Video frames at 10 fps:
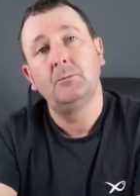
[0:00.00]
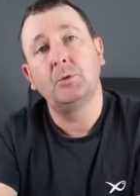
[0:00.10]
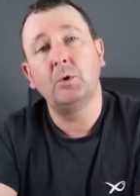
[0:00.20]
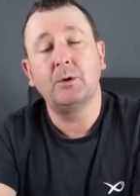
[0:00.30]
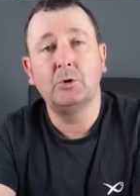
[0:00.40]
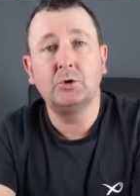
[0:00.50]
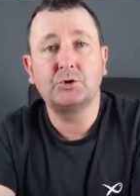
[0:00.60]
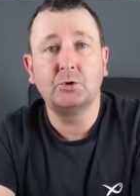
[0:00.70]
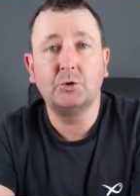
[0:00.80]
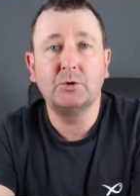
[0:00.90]
But what it will
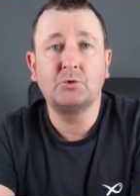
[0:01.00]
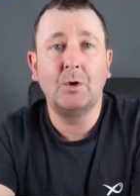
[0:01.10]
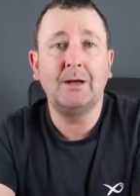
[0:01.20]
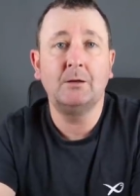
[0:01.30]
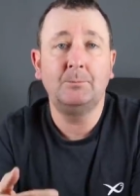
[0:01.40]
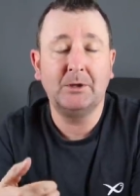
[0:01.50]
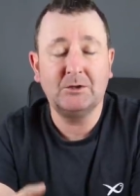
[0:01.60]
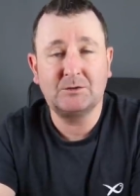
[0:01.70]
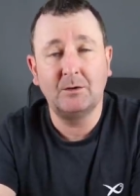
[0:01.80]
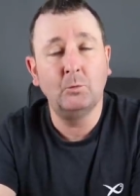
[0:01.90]
also do as well,
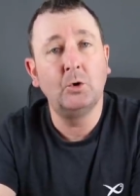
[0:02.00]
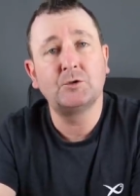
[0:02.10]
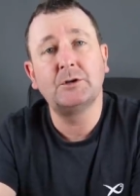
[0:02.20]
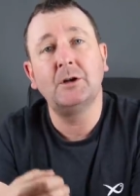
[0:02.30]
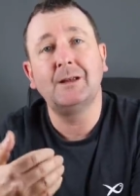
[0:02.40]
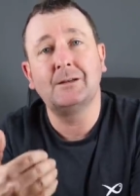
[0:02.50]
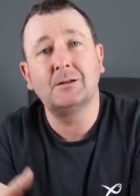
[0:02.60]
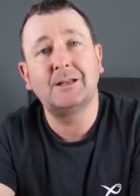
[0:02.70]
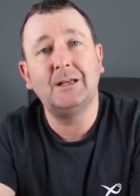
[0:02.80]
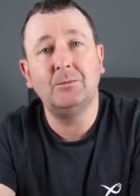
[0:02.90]
because they're in water,
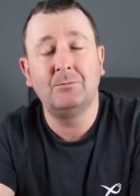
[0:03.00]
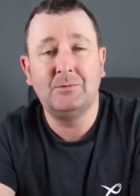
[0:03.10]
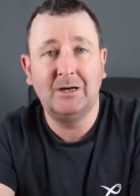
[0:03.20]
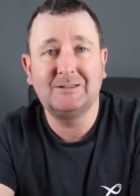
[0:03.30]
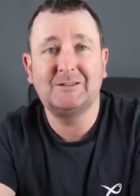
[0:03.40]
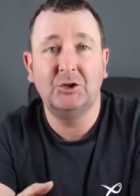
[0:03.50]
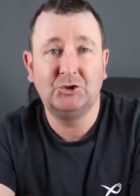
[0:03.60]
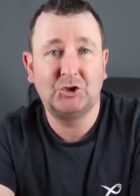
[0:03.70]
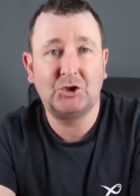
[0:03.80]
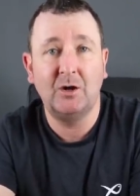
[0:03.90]
it'll keep them nice
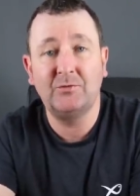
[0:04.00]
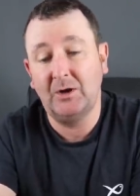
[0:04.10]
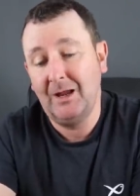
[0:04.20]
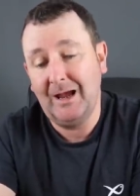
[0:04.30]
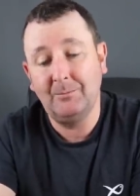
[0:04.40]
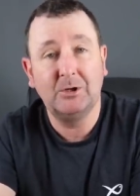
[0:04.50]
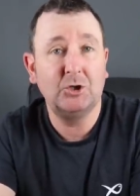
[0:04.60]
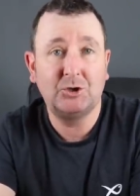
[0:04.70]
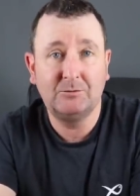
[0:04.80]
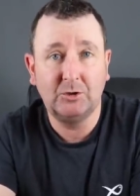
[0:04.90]
and soft. And
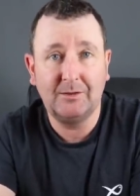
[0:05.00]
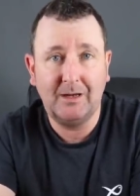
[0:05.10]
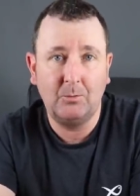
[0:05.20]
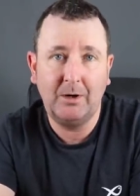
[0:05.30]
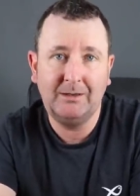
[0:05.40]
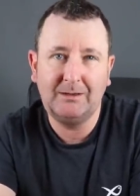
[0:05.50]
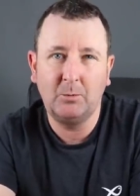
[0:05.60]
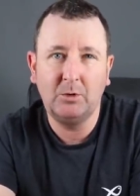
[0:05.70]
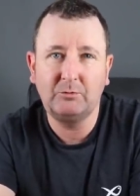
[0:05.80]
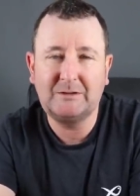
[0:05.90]
because you've done it that way, they
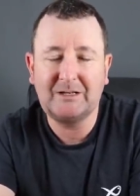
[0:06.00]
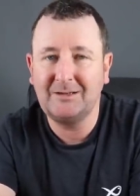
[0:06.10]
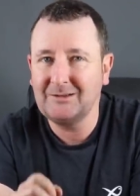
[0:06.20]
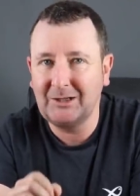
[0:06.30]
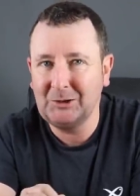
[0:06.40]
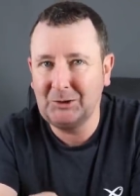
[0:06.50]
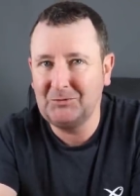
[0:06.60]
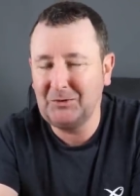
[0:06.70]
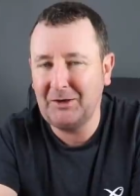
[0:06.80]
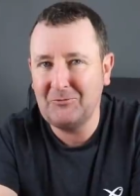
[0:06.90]
will retain that
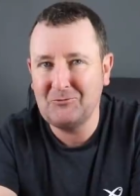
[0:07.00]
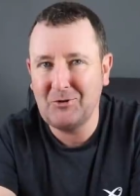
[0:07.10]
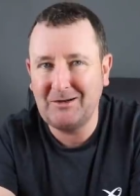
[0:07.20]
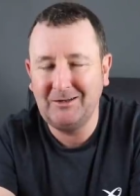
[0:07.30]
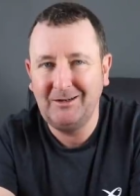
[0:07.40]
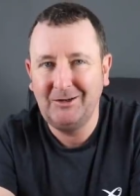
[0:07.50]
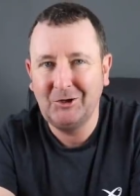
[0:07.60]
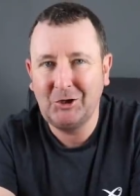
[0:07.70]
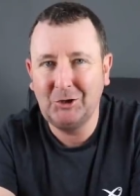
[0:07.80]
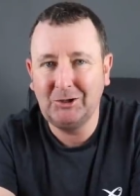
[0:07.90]
lovely red
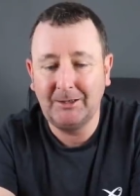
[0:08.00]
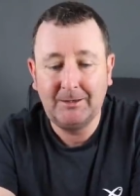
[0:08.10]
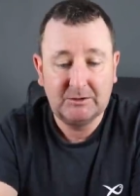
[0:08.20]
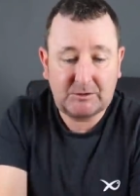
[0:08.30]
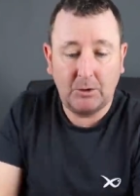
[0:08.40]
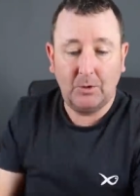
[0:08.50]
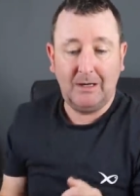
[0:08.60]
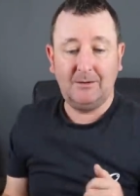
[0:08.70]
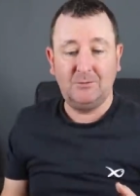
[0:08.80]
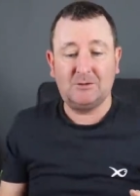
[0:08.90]
colour. So
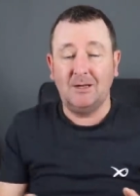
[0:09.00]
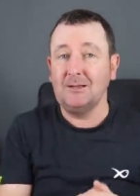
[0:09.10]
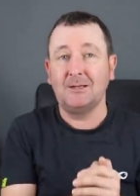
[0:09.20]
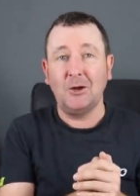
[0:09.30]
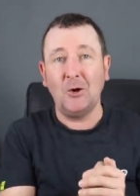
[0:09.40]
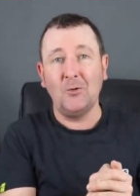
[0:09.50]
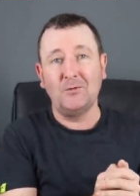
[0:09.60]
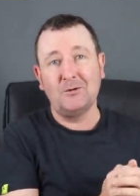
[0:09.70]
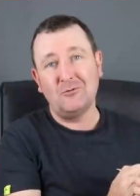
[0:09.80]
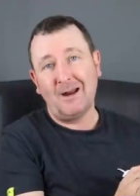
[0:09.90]
I've slightly
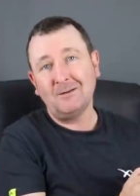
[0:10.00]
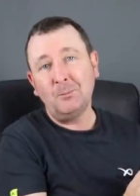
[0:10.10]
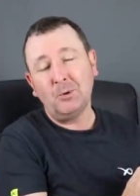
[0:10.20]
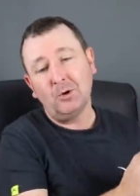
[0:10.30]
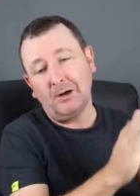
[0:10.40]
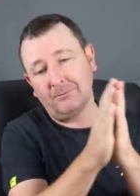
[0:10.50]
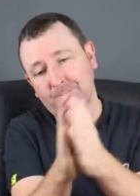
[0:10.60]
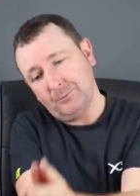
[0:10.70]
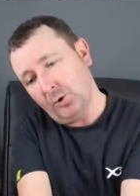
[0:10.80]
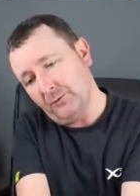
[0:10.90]
overran, but uh,
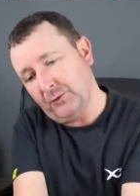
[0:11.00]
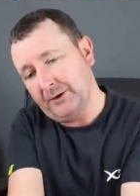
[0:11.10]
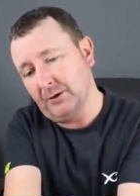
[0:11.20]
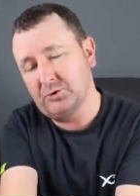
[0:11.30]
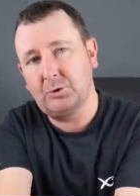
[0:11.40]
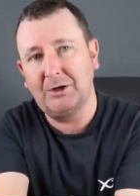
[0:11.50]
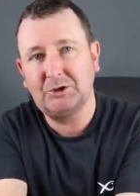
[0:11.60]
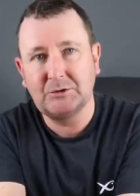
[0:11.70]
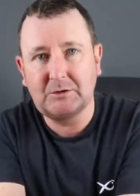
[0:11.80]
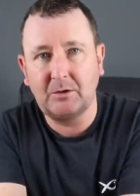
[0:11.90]
hopefully those
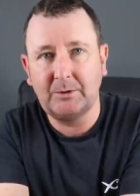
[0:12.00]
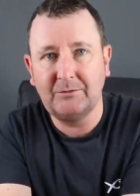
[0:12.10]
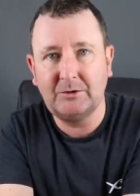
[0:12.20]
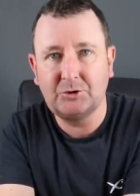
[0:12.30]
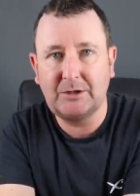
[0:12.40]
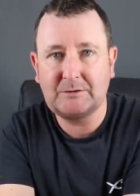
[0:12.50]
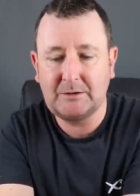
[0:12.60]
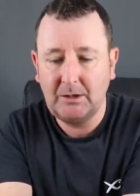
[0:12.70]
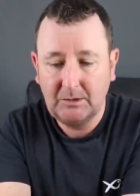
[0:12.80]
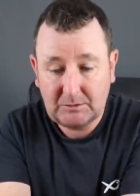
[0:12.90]
questions are going to be of
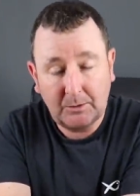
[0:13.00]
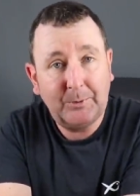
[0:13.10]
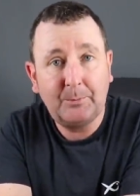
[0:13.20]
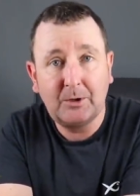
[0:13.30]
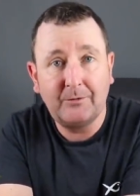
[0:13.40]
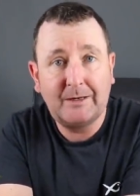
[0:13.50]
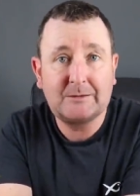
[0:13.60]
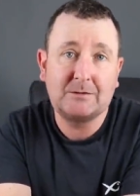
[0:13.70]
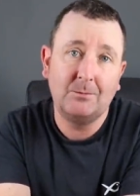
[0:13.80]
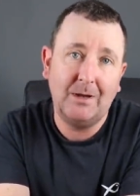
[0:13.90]
interest to the people that have
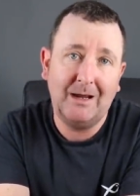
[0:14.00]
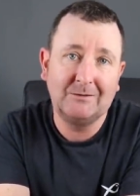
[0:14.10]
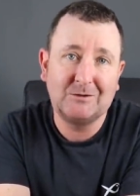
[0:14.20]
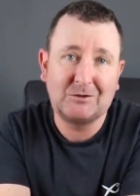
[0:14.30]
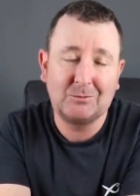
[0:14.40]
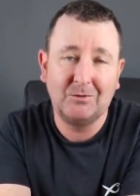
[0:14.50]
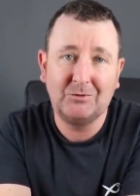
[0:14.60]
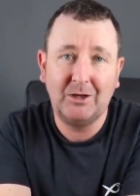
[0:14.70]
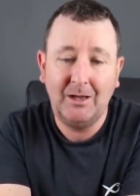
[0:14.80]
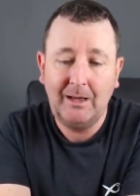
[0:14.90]
asked them and to some
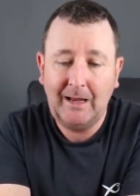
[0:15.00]
of you